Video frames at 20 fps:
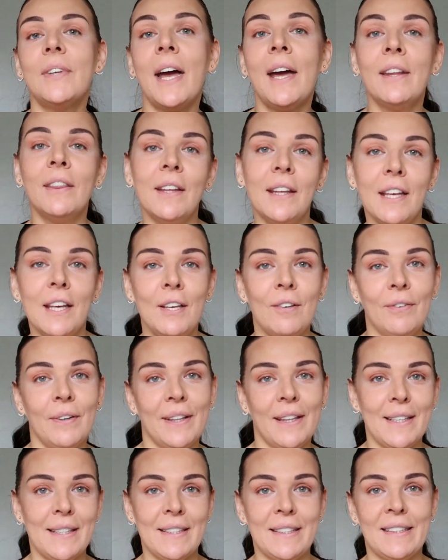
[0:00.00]

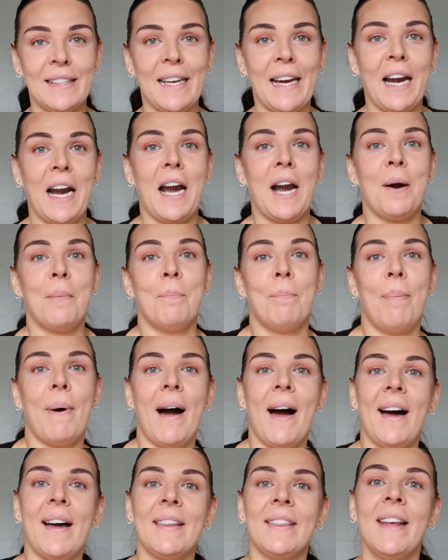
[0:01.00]
unevenness there,
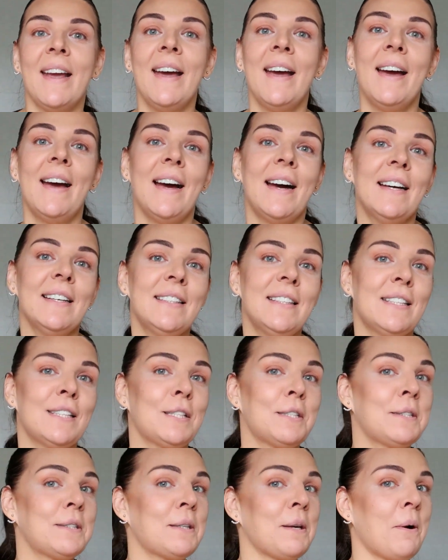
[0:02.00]
but it's
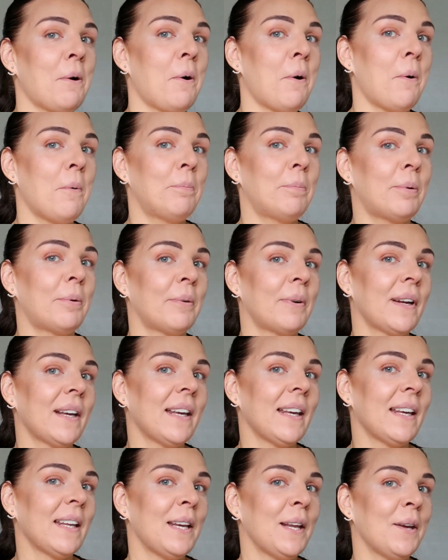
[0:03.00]
so
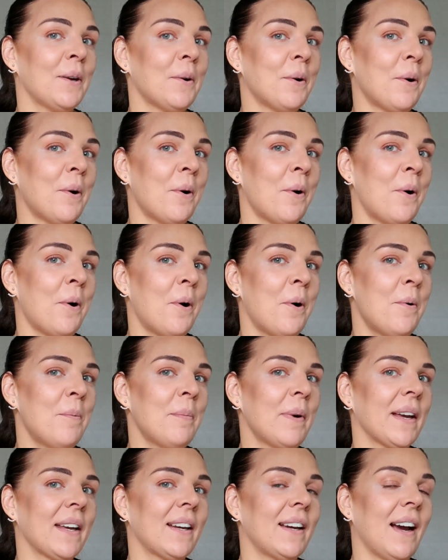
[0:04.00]
pretty. Oh
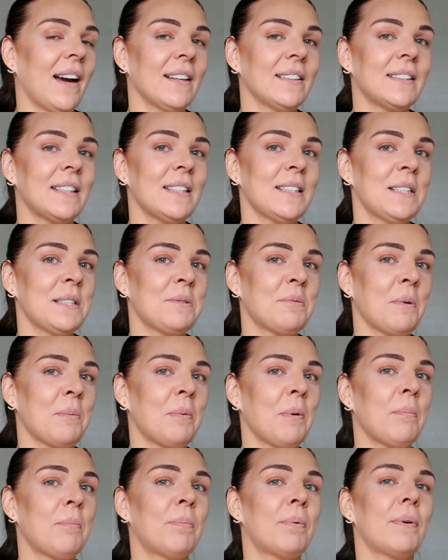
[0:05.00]
my god, this is will
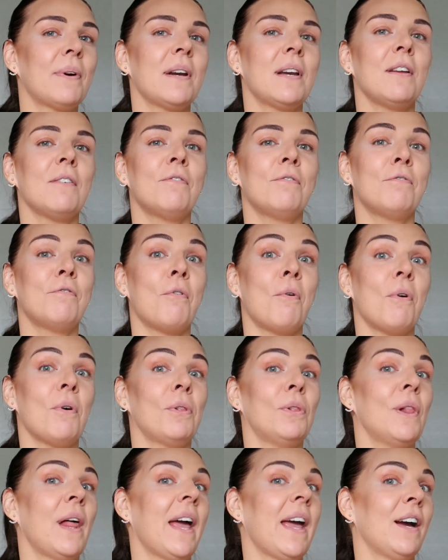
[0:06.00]
be pretty for
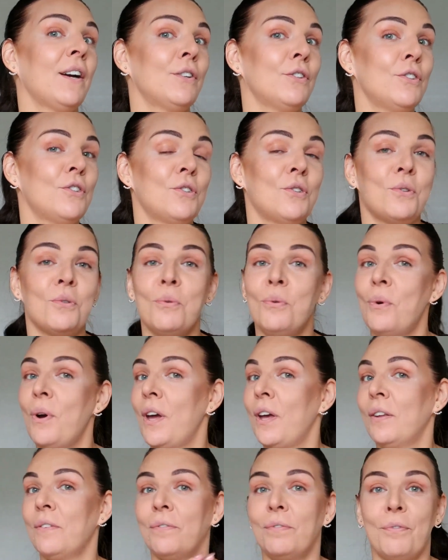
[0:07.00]
leg too
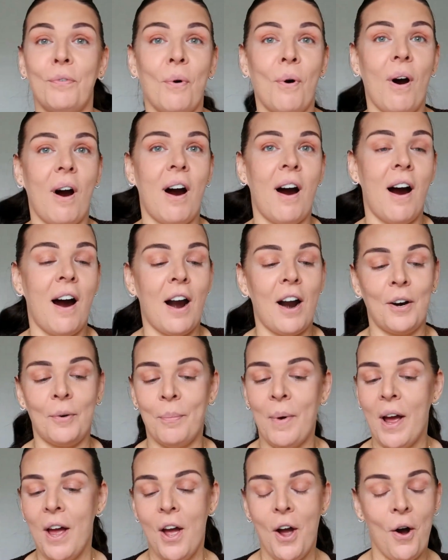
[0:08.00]
and for
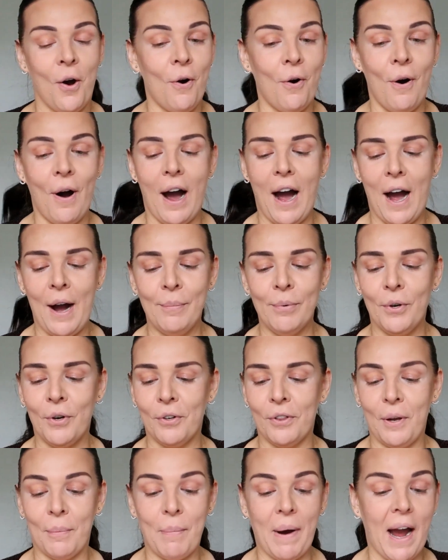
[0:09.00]
arm. Oh,
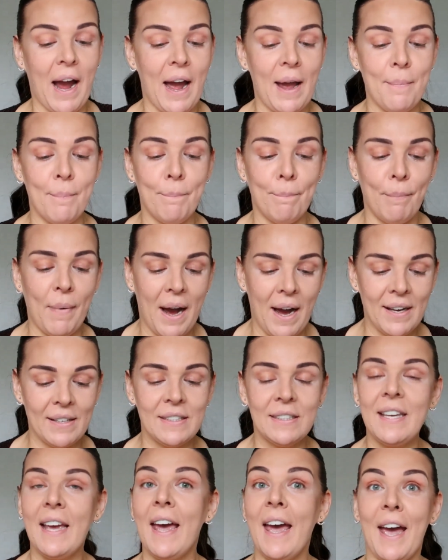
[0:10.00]
I
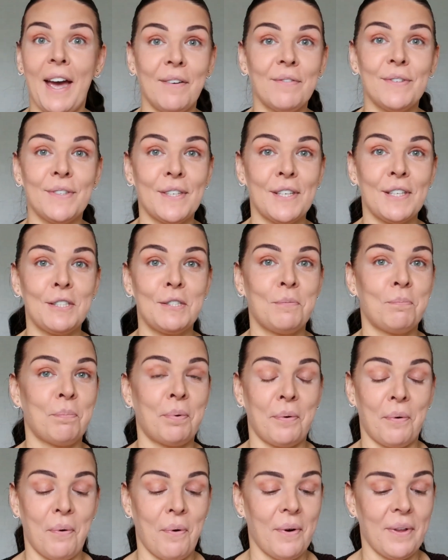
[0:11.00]
must have these
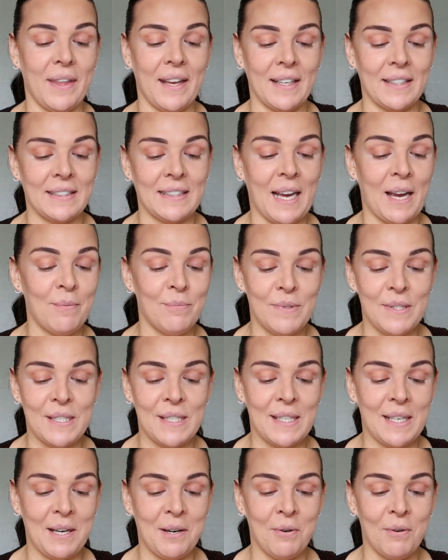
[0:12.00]
products. I'm
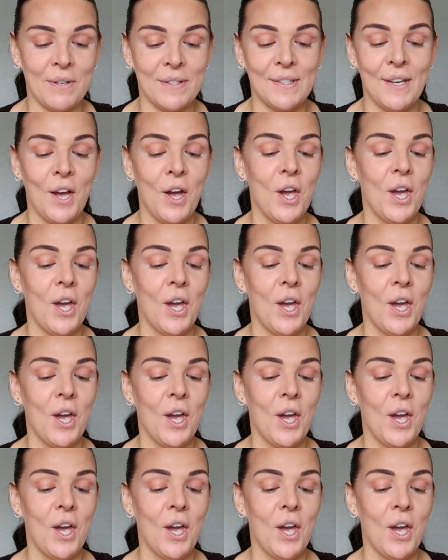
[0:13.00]
serious,